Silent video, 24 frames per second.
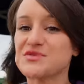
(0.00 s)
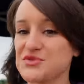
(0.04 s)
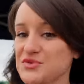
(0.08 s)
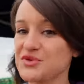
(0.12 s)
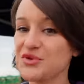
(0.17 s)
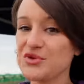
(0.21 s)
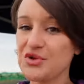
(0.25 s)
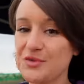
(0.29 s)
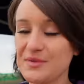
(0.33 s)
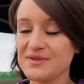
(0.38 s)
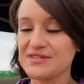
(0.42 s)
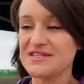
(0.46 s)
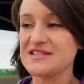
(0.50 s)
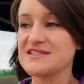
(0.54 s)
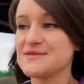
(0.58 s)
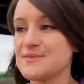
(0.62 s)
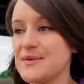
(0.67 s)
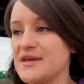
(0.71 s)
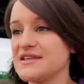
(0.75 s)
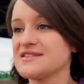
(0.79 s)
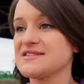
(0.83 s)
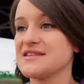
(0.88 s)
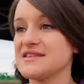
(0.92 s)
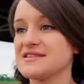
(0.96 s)
what's really cool about this
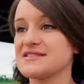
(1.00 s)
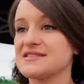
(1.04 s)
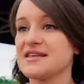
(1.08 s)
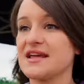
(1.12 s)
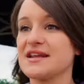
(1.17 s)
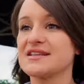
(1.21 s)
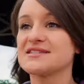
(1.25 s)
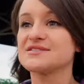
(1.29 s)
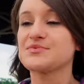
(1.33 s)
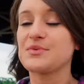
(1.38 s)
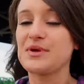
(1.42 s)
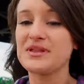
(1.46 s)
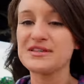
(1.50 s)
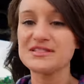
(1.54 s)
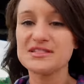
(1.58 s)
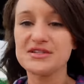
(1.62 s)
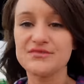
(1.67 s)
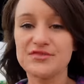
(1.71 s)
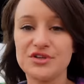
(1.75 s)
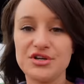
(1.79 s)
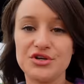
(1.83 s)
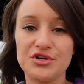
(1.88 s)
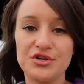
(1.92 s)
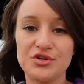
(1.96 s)
space is that it's
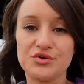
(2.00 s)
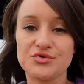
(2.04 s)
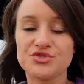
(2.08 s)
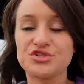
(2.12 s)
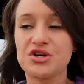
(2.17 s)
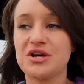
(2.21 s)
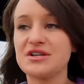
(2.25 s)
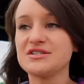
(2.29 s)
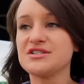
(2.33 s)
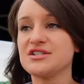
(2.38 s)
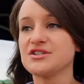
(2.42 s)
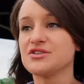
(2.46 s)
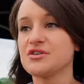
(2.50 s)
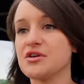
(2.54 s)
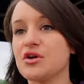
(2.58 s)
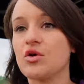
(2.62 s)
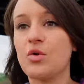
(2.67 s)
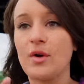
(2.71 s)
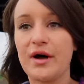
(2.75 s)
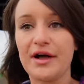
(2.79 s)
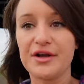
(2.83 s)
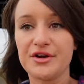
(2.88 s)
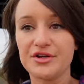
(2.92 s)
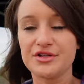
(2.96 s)
relatively new. John Deere
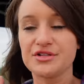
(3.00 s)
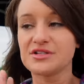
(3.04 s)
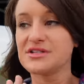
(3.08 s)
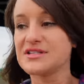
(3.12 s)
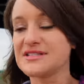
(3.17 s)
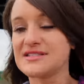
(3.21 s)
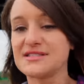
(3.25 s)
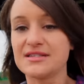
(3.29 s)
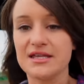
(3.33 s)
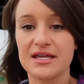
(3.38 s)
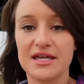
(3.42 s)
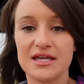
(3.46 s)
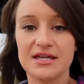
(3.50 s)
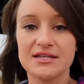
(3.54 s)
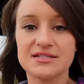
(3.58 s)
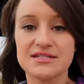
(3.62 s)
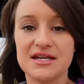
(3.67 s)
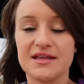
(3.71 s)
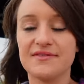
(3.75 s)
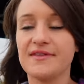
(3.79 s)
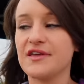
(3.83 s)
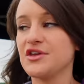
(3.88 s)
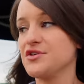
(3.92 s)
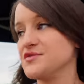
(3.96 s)
acquired this land
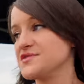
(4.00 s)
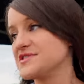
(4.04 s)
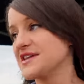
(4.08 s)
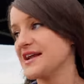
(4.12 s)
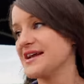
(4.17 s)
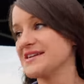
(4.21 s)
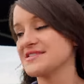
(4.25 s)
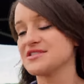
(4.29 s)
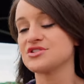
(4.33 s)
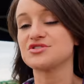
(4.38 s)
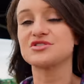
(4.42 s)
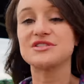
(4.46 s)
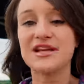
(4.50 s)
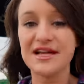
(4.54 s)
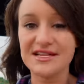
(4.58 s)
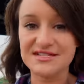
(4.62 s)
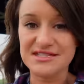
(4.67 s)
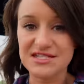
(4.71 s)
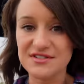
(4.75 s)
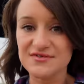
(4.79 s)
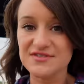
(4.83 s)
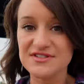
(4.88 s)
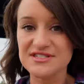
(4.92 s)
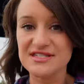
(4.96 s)
and they use it as their
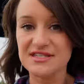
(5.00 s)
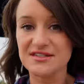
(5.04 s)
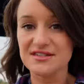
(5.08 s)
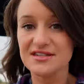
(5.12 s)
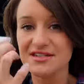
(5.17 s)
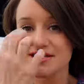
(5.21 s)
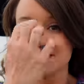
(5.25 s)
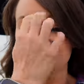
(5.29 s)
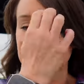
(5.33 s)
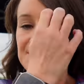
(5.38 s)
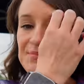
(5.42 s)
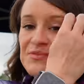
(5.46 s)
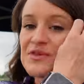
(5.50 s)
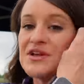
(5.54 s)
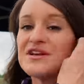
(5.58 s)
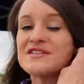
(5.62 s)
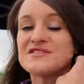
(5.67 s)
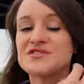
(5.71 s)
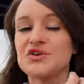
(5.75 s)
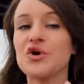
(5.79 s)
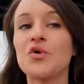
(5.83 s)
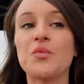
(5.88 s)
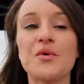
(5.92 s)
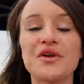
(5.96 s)
testing facilities.
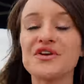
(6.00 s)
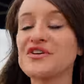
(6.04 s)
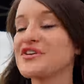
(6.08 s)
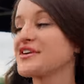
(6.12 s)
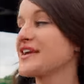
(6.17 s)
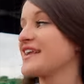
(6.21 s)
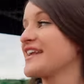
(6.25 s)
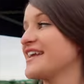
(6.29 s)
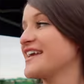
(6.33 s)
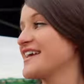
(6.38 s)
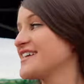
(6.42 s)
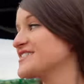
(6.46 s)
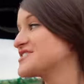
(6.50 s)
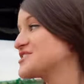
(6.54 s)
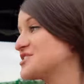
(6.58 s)
So we're getting